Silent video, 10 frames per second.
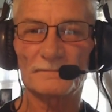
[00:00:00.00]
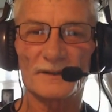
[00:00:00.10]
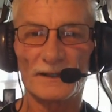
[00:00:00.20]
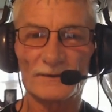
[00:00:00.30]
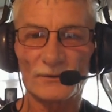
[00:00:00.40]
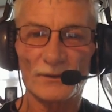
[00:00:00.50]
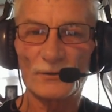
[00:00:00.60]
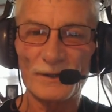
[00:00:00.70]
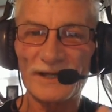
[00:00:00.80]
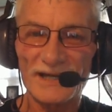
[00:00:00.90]
And so the
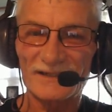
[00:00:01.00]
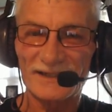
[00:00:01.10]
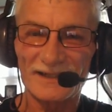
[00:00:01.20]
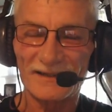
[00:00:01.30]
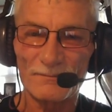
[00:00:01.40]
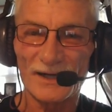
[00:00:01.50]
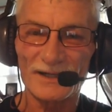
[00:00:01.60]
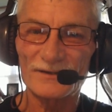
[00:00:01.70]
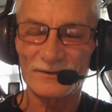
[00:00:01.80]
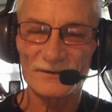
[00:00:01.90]
Queen has to get the money.
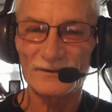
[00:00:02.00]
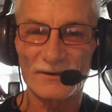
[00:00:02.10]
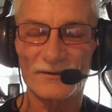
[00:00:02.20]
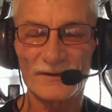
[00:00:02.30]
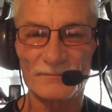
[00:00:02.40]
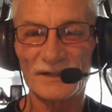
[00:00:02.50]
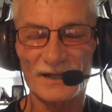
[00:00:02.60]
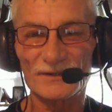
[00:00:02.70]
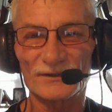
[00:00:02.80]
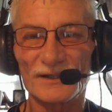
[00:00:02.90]
So here's another thing,
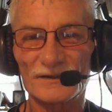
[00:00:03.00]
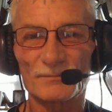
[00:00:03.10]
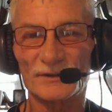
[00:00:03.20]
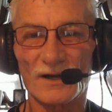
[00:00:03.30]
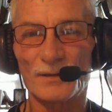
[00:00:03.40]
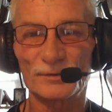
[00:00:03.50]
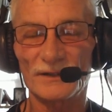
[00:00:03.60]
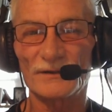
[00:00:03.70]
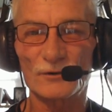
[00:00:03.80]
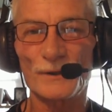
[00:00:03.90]
because it is a monopoly,
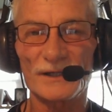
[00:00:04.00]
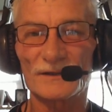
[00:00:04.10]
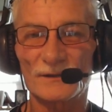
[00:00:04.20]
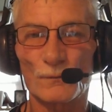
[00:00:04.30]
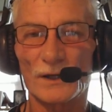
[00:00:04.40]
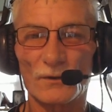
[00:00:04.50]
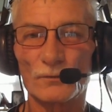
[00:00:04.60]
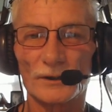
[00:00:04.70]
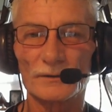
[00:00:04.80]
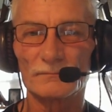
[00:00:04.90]
the Queen is the one
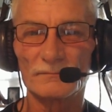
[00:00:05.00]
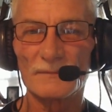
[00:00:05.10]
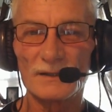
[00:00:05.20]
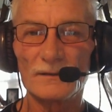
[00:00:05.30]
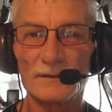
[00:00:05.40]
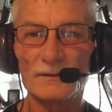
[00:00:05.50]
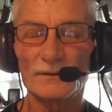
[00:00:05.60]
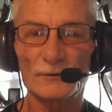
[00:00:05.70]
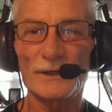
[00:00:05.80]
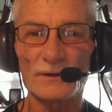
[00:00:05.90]
owner.
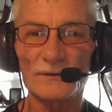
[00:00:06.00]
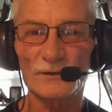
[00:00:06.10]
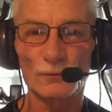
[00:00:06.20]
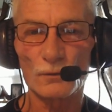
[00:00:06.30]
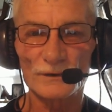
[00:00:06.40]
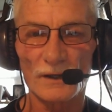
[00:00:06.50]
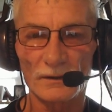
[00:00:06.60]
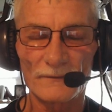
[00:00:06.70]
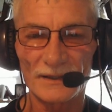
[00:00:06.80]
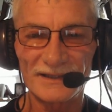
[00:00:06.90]
The Queen also owns all
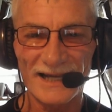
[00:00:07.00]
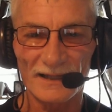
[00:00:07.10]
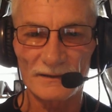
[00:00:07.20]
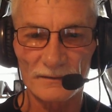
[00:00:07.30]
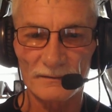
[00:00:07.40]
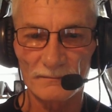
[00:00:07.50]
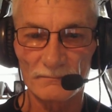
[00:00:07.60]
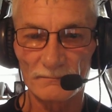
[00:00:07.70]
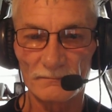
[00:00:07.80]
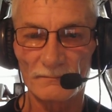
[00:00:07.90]
of the debt.
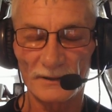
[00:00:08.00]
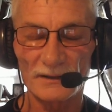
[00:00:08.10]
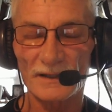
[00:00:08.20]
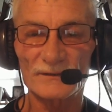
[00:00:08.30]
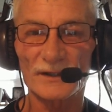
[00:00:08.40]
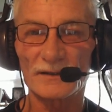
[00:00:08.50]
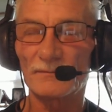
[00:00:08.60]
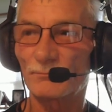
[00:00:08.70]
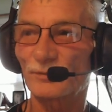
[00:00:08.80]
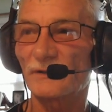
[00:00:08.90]
And as I've said
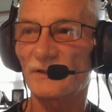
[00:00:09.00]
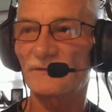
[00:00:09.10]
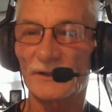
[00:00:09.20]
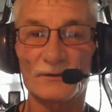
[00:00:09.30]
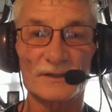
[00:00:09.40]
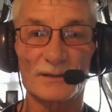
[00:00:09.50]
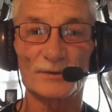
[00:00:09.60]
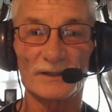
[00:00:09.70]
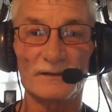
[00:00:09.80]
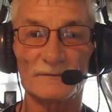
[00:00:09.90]
in previous videos, I
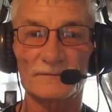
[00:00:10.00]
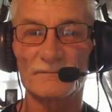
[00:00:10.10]
believe,